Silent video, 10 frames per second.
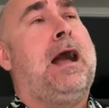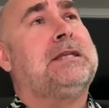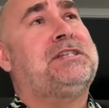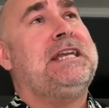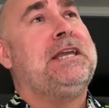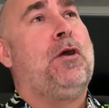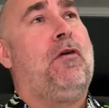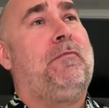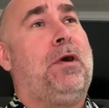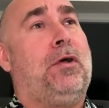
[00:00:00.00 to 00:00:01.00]

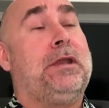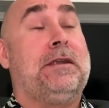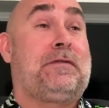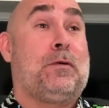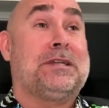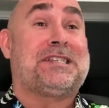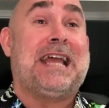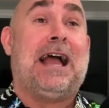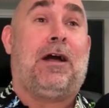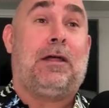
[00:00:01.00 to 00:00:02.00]
CEO of Muln, and of course,
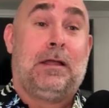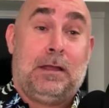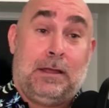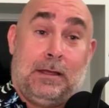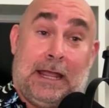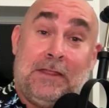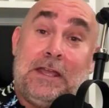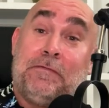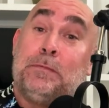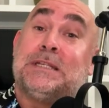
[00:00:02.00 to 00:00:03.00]
Sal in
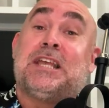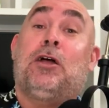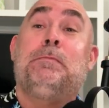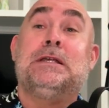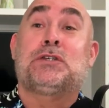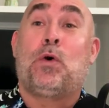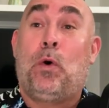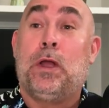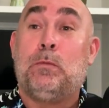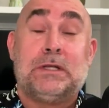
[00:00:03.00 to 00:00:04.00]
the infamous Hellbiz
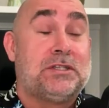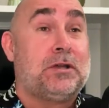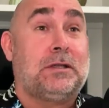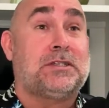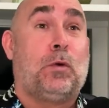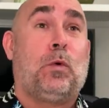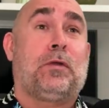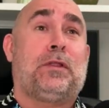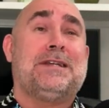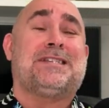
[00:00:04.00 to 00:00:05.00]
coin, which is also
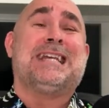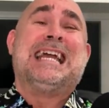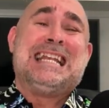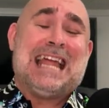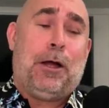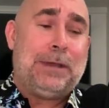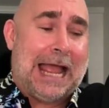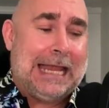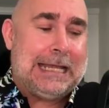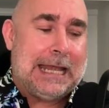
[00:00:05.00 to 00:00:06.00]
worthless, down
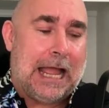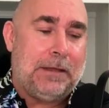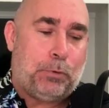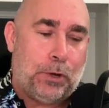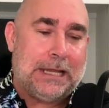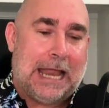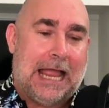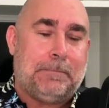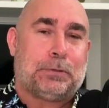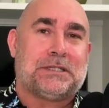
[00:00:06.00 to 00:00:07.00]

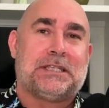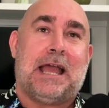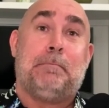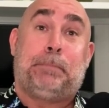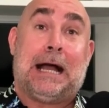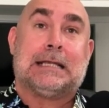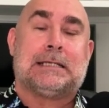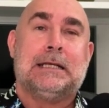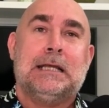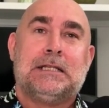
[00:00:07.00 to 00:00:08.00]
99.9%.
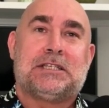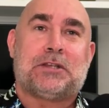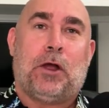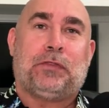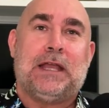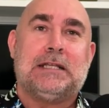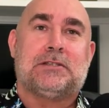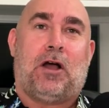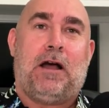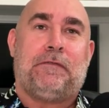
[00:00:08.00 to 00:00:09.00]
But to start
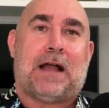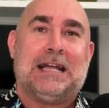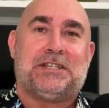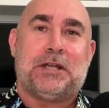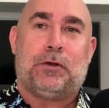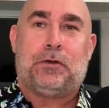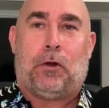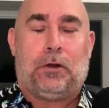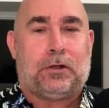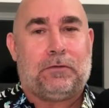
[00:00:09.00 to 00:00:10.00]
things off, I shared an
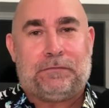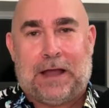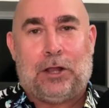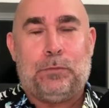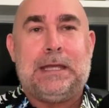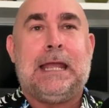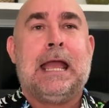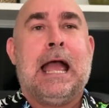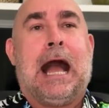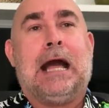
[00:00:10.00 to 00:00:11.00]
article. Follow me
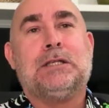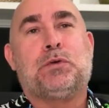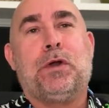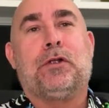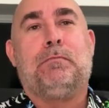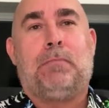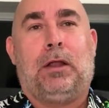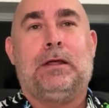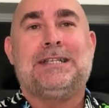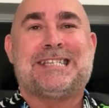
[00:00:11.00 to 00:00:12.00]
on Twitter.
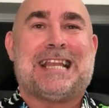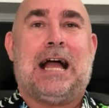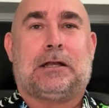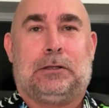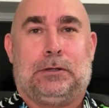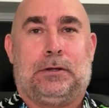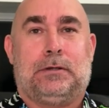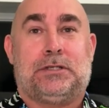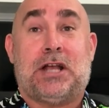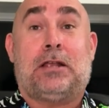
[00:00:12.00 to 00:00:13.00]
Muln Stock
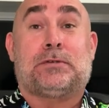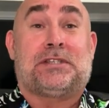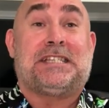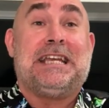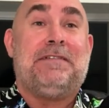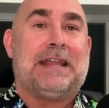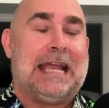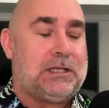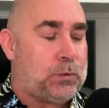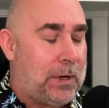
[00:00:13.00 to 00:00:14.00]
Alert just received
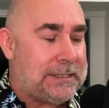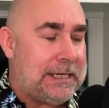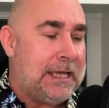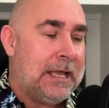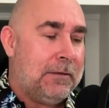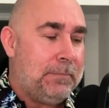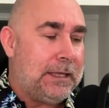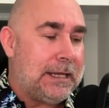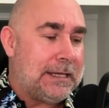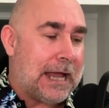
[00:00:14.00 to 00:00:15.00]
a $20
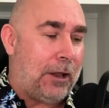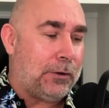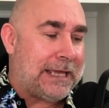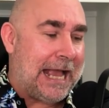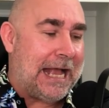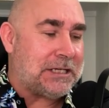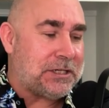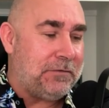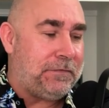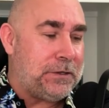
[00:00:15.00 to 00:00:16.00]
million
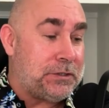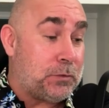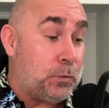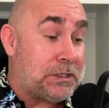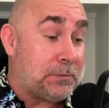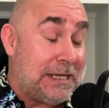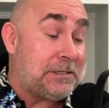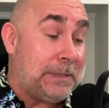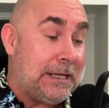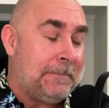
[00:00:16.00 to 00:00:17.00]
cash infusion, which
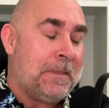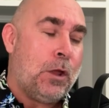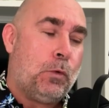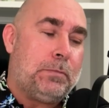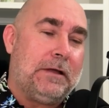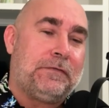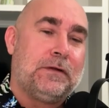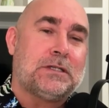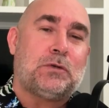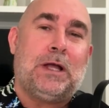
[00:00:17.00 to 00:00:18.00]
leaves me with my
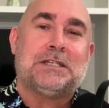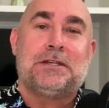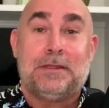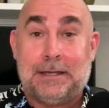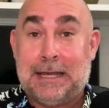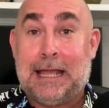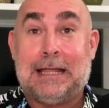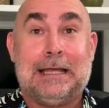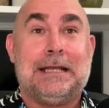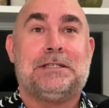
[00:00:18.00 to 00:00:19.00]
first question of the
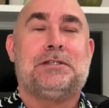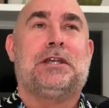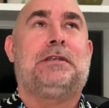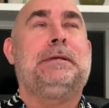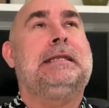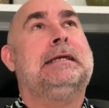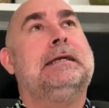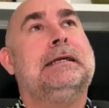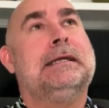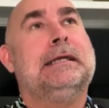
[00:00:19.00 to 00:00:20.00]
day, ladies and gentlemen.
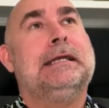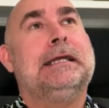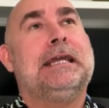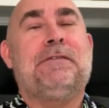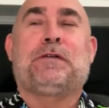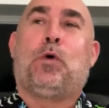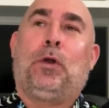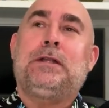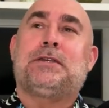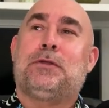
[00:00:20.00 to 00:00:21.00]
If
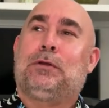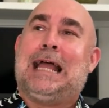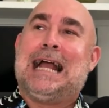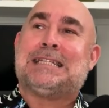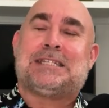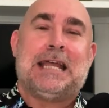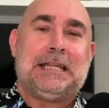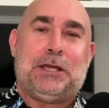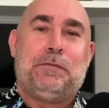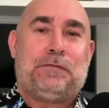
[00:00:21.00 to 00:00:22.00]
according to their last
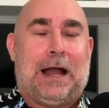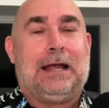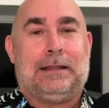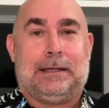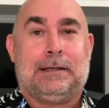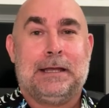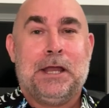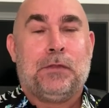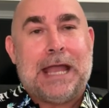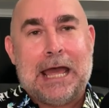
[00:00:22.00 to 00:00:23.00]
10Q filing,
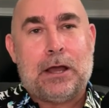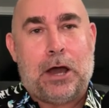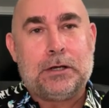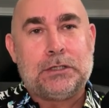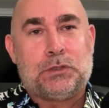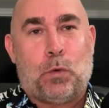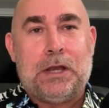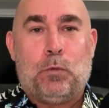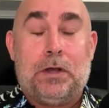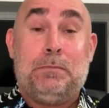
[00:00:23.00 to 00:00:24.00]
they had
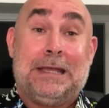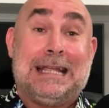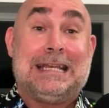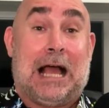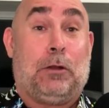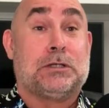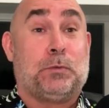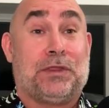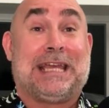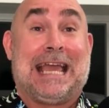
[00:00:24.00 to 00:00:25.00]
$121 million
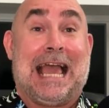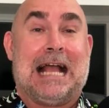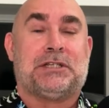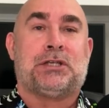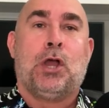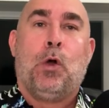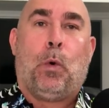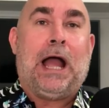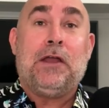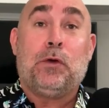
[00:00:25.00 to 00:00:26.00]
worth of cash,
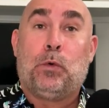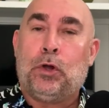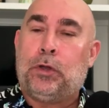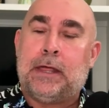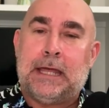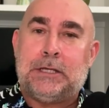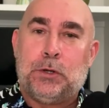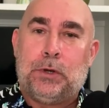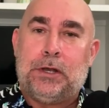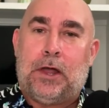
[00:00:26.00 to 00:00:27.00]
why in the world are they
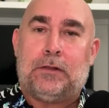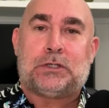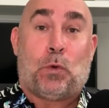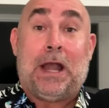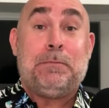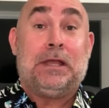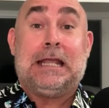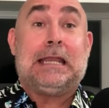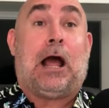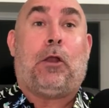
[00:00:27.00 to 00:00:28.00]
doing another $20
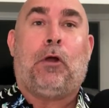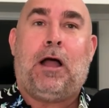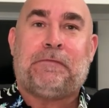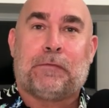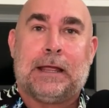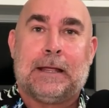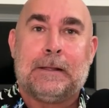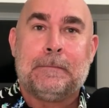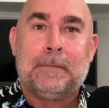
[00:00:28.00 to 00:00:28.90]
million offering?